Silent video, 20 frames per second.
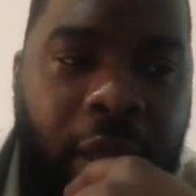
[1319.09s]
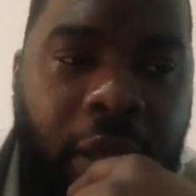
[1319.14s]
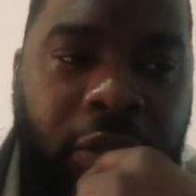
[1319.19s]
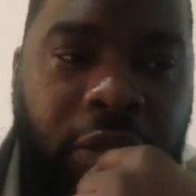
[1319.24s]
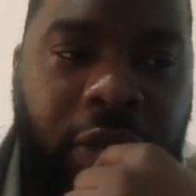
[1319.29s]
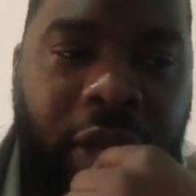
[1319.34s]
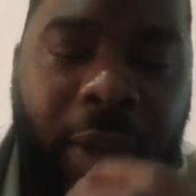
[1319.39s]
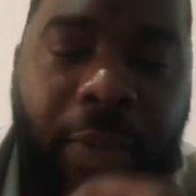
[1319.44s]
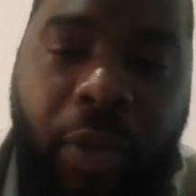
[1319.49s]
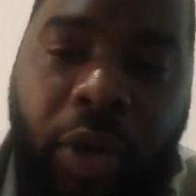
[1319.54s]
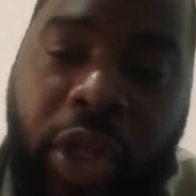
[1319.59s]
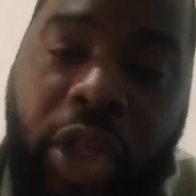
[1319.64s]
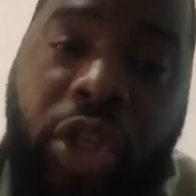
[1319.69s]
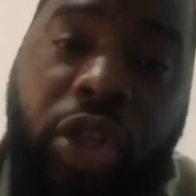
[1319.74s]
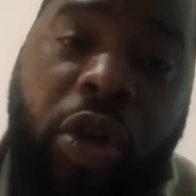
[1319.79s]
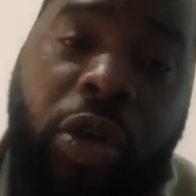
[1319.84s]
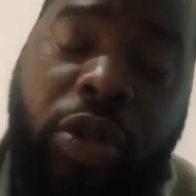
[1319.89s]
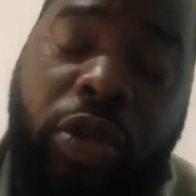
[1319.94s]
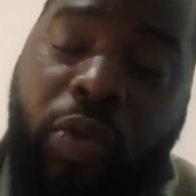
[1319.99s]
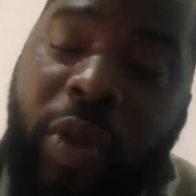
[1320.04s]
So that money is
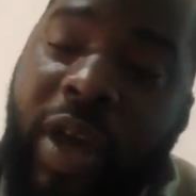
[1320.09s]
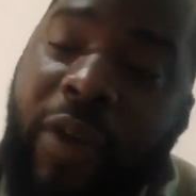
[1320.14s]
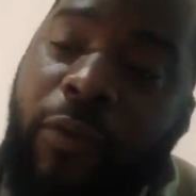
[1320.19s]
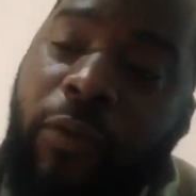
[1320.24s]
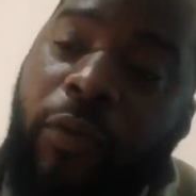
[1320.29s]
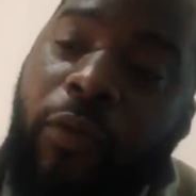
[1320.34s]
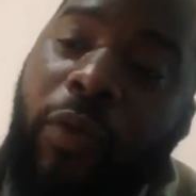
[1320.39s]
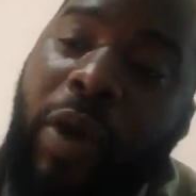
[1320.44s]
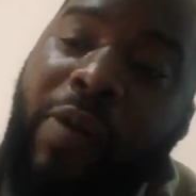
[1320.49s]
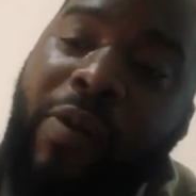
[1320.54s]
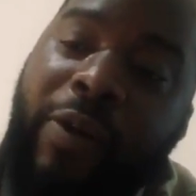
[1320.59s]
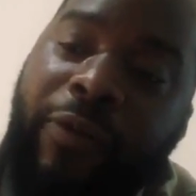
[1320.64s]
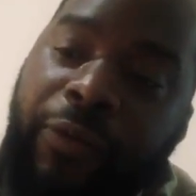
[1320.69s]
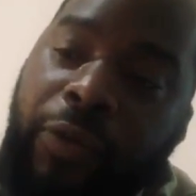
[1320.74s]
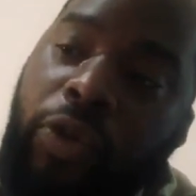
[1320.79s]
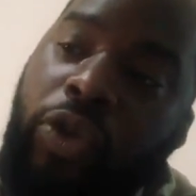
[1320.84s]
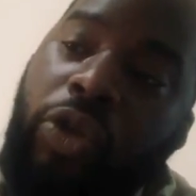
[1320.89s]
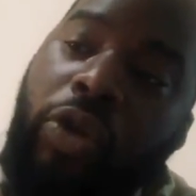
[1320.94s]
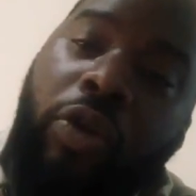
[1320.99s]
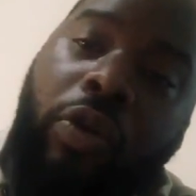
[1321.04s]
gone. So we have our
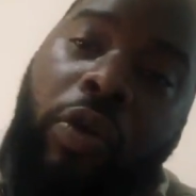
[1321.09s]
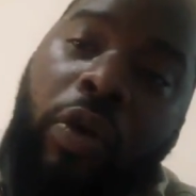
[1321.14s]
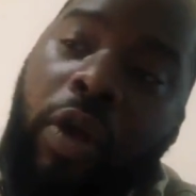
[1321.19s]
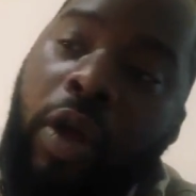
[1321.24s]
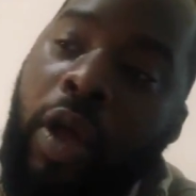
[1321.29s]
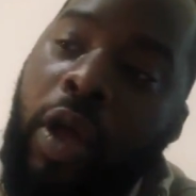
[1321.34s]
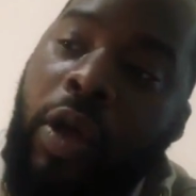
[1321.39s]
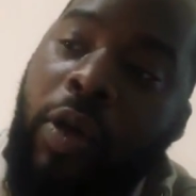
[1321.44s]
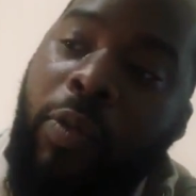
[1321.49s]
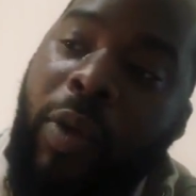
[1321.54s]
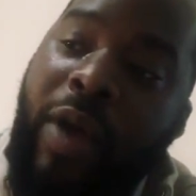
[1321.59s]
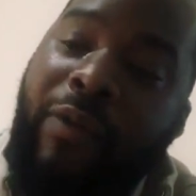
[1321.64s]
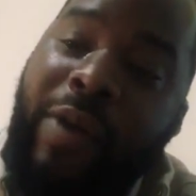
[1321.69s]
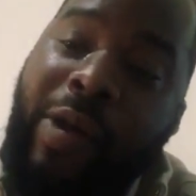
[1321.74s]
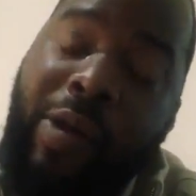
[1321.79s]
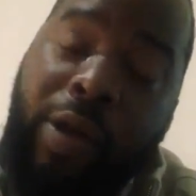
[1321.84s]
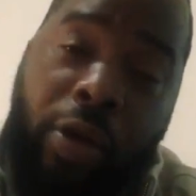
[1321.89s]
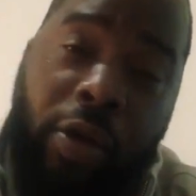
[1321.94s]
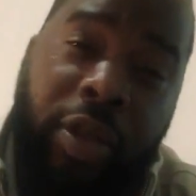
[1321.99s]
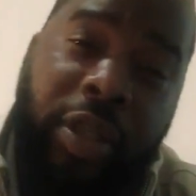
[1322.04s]
future, we have
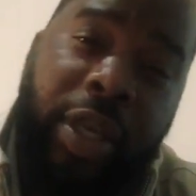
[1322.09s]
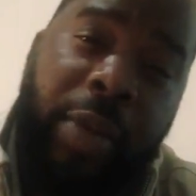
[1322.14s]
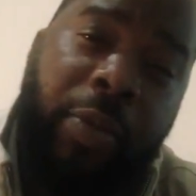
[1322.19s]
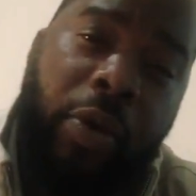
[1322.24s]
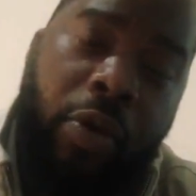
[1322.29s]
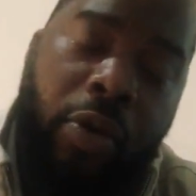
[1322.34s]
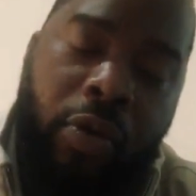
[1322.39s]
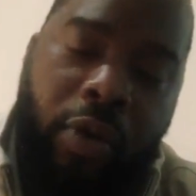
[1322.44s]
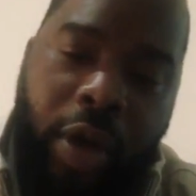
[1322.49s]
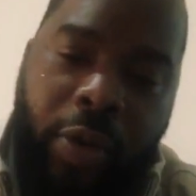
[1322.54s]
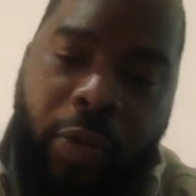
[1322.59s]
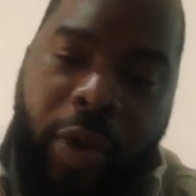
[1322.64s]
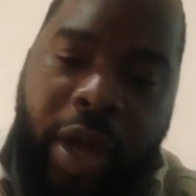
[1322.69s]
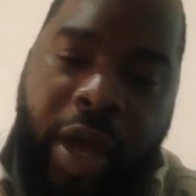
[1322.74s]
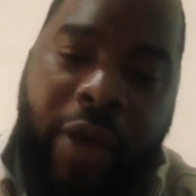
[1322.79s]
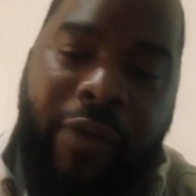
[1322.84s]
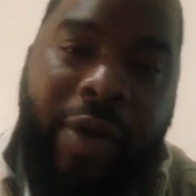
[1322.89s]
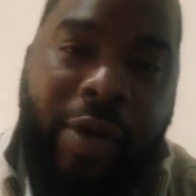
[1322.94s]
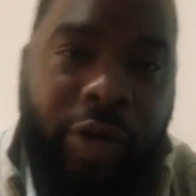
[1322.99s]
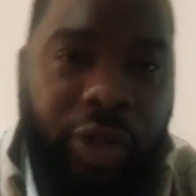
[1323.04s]
our long-term goal, and we
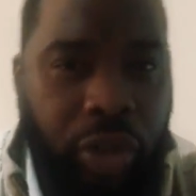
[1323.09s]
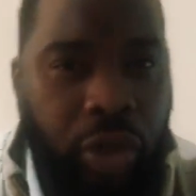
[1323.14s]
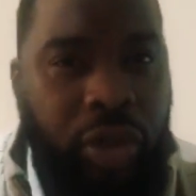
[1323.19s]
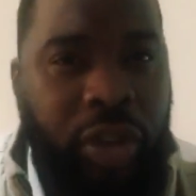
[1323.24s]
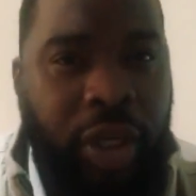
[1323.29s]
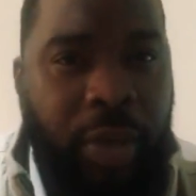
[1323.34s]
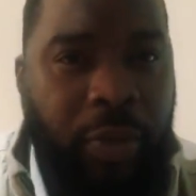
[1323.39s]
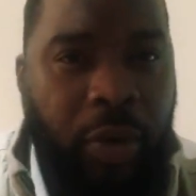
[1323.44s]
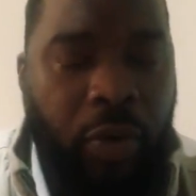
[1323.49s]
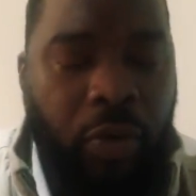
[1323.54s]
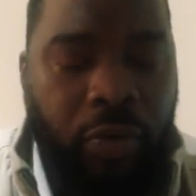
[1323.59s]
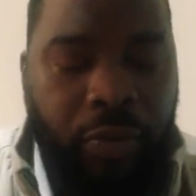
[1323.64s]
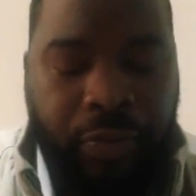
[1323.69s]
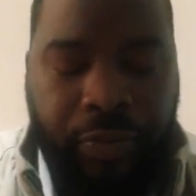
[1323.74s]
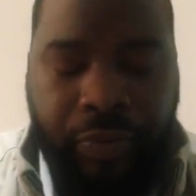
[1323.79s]
have our short-term goal.